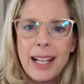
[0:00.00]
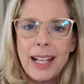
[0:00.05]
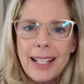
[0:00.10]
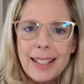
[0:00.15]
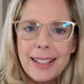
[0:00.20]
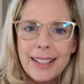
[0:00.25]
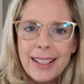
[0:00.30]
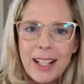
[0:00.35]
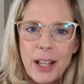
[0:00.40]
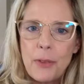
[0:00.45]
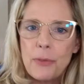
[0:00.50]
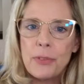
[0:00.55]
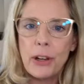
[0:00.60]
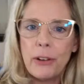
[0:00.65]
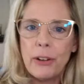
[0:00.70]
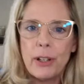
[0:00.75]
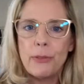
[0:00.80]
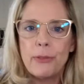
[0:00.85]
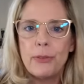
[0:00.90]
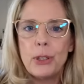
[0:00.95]
Right?
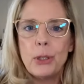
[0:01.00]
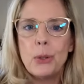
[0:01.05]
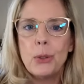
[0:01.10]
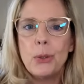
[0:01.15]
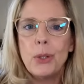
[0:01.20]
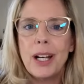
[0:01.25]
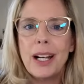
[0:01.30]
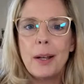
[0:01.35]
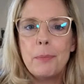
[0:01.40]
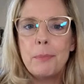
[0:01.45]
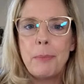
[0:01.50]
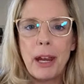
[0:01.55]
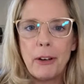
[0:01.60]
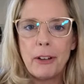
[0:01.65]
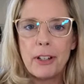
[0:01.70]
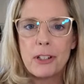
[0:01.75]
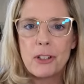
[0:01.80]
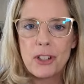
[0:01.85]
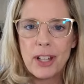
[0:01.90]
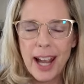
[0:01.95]
Very few
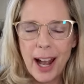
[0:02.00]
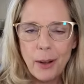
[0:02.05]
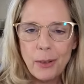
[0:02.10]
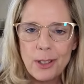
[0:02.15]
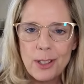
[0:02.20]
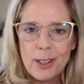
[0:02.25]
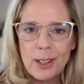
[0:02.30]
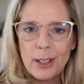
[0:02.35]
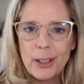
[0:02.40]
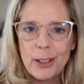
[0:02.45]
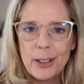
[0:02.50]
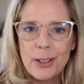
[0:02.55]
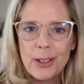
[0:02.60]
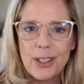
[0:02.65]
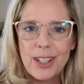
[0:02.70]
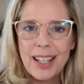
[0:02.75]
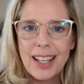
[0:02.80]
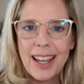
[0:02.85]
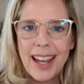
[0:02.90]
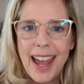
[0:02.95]
marriage
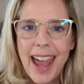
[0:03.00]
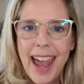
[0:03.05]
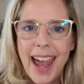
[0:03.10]
counselors